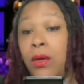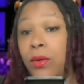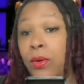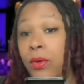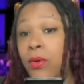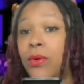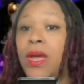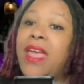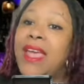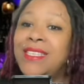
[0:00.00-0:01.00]
Whew.
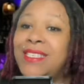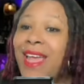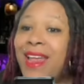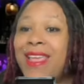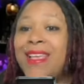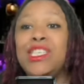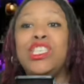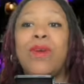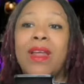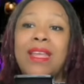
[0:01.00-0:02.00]
Instead, he is
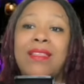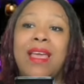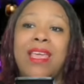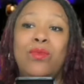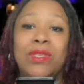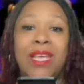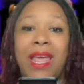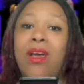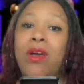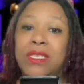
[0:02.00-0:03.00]
threatening that he will
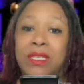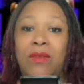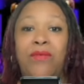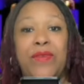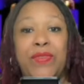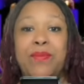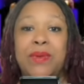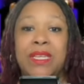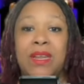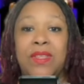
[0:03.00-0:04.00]
take our son
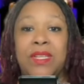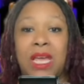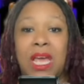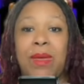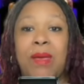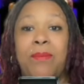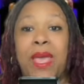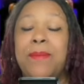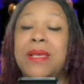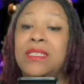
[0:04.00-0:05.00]
50% of the time and
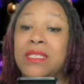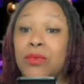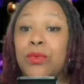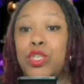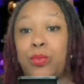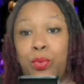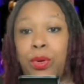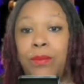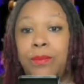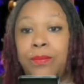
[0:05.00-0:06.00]
pay me zero
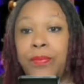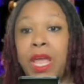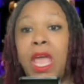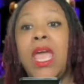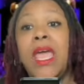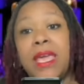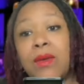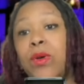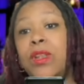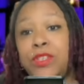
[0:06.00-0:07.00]
support.
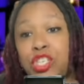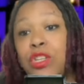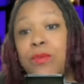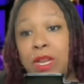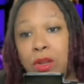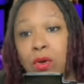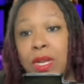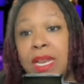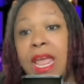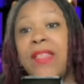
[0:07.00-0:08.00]
Should be
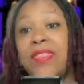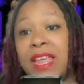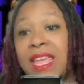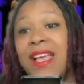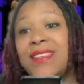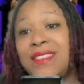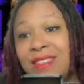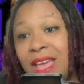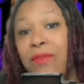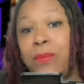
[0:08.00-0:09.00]
noted that he has
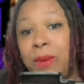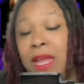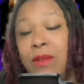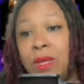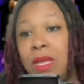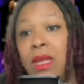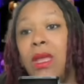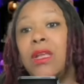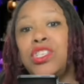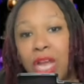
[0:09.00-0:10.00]
never paid me
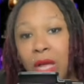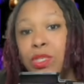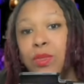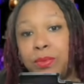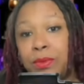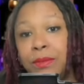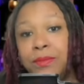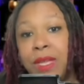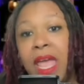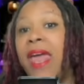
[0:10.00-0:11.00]
child support,
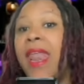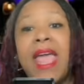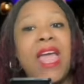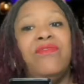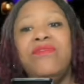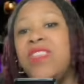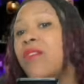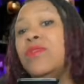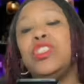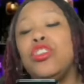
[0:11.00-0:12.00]
and I have
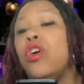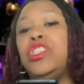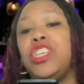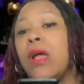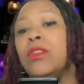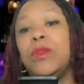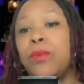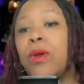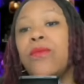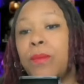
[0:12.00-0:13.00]
never sought child
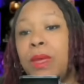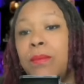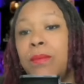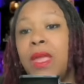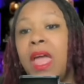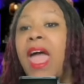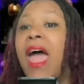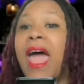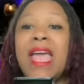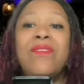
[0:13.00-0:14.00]
support from him.
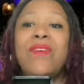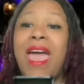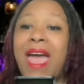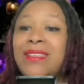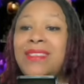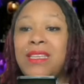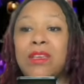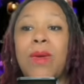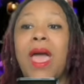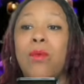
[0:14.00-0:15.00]
I have asked
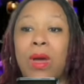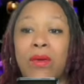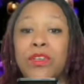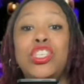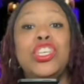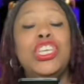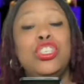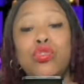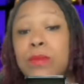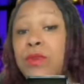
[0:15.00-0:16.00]
him, however, to
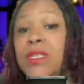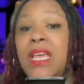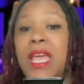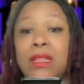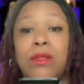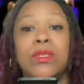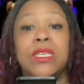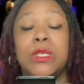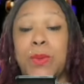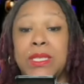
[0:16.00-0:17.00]
contribute to Halo's
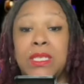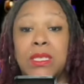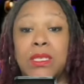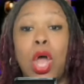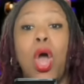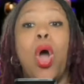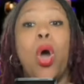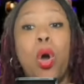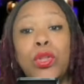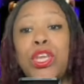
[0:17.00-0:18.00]
expenses.
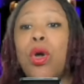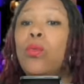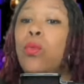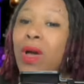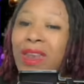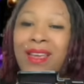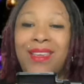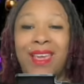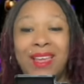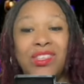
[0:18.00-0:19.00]
Only on one
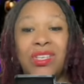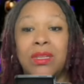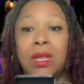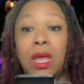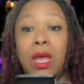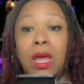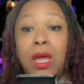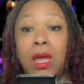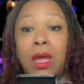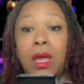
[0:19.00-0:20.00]
occasion
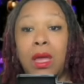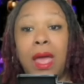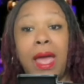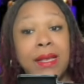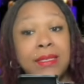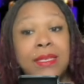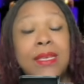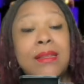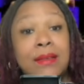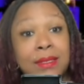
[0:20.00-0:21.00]
has
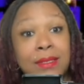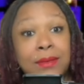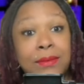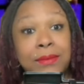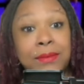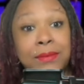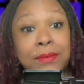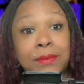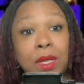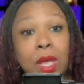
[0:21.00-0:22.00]
he done so.
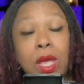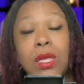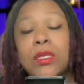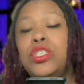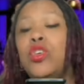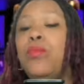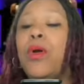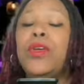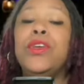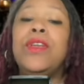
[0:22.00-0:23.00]
So,
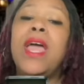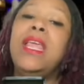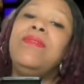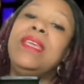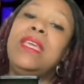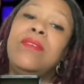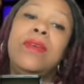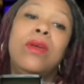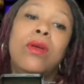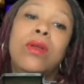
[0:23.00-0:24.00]
bro, you're not even
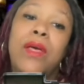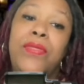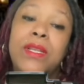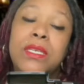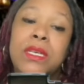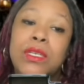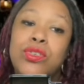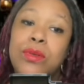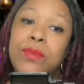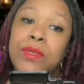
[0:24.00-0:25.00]
giving her nothing to
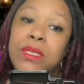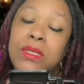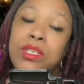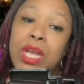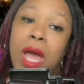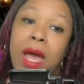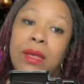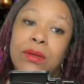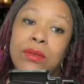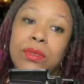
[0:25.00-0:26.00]
contribute to the
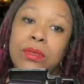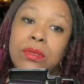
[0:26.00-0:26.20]
child.